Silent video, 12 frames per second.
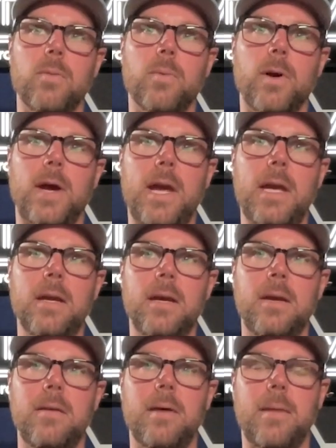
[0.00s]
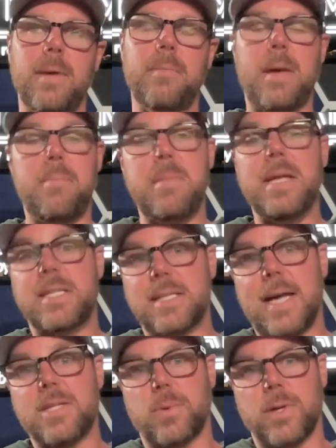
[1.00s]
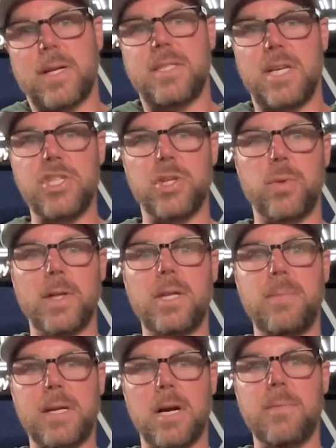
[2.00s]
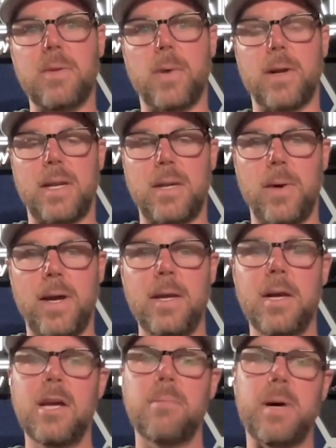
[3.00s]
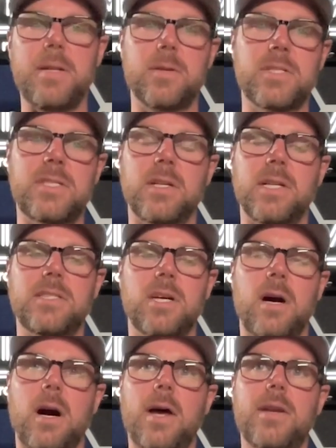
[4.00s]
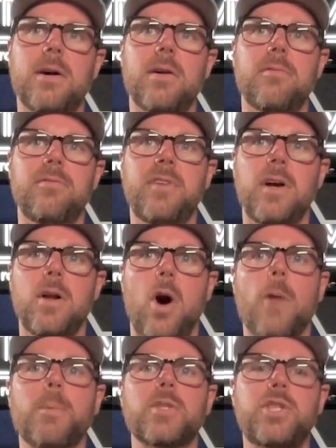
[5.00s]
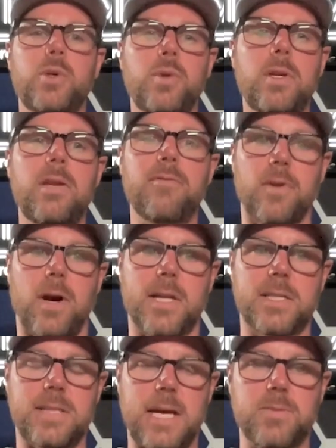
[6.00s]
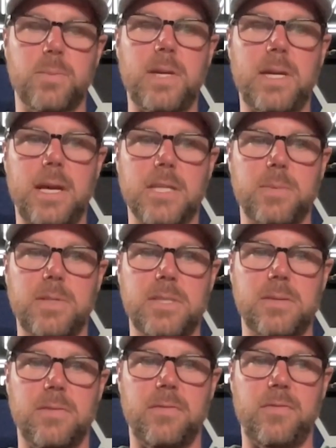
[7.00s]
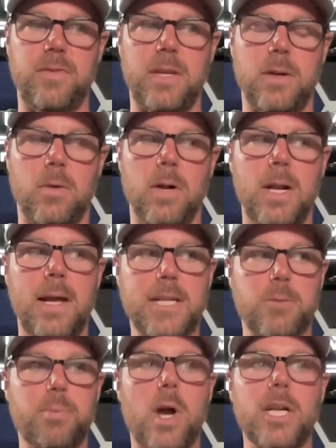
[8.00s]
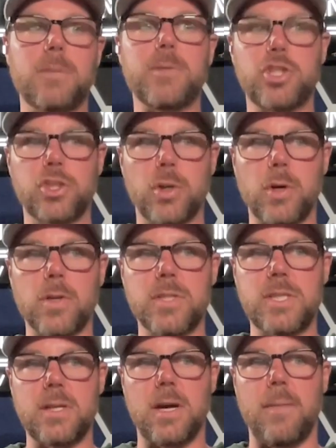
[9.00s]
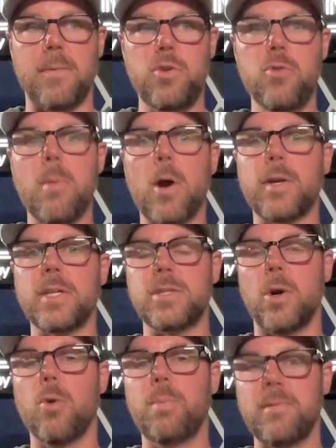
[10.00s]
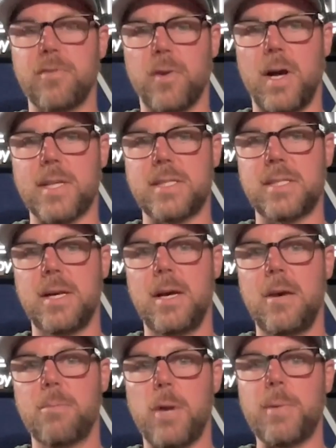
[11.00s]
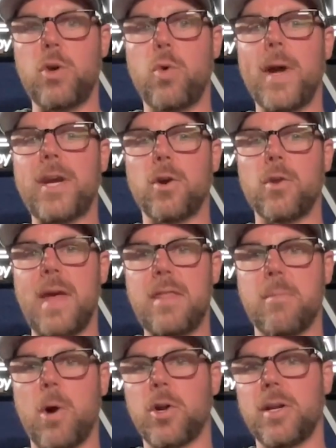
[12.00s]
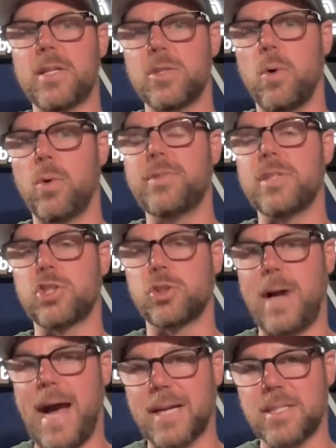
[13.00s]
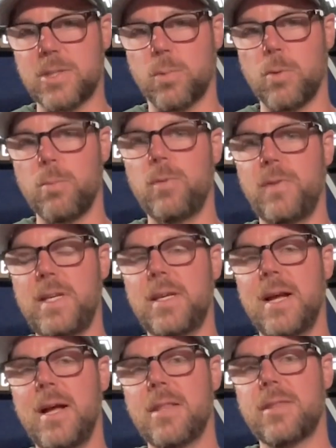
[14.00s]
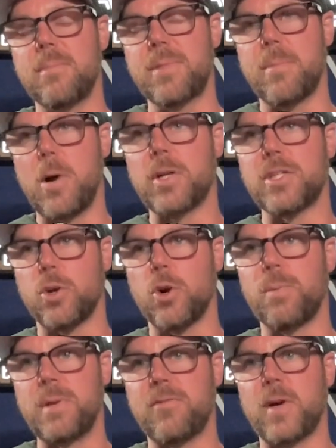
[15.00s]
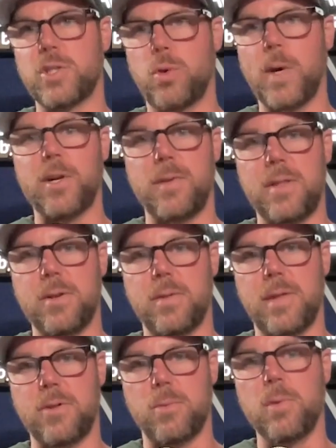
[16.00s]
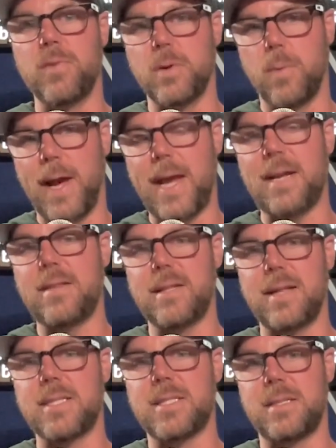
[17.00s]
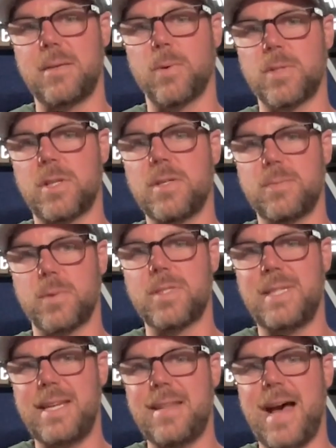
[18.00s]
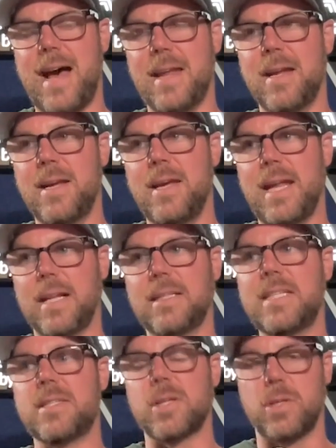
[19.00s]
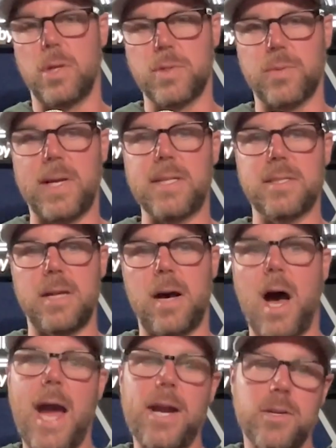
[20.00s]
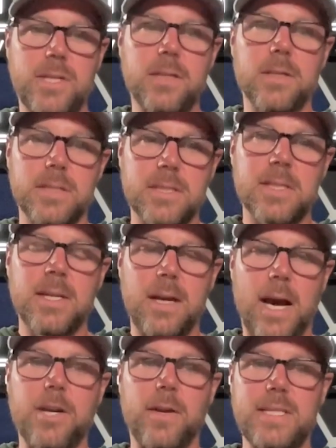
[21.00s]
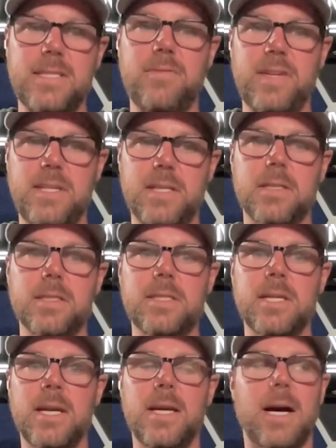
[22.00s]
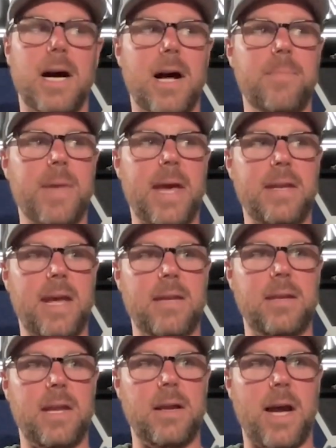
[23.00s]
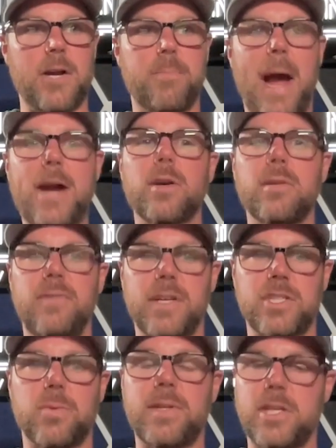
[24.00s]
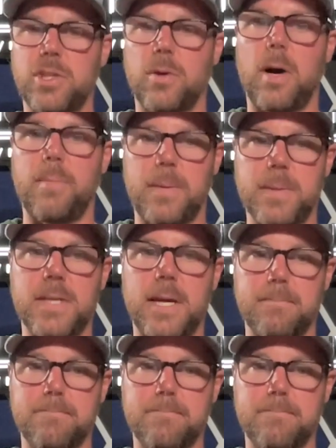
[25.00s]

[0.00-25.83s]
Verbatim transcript: we're a, a mid-sized organization quickly becoming one anyway, but there's still a ton of opportunity for us as we as we you know as our product matures, uh, new markets open for us probably quicker than the market as a whole detracts. So we're moving the, the markets are opening for us quicker than they're than they're moving away, and I think that's we're starting to we're seeing that in at least the close rates, uh, higher deals, higher ACV deals, um, and and and higher buyer conviction when they show up. I would say.